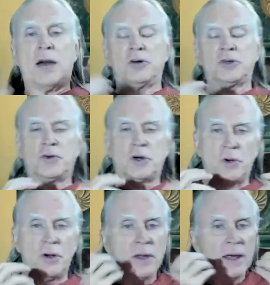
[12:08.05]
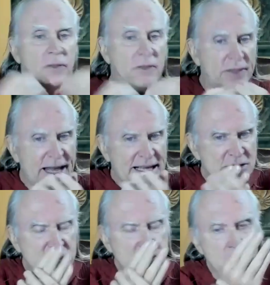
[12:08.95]
topmost vertebra.
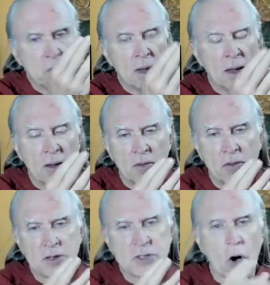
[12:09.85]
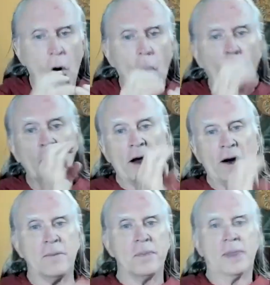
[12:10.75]
That's there's a hole
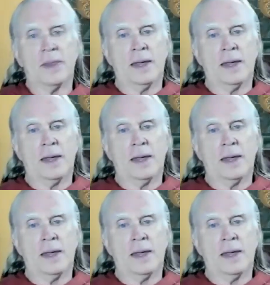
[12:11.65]
there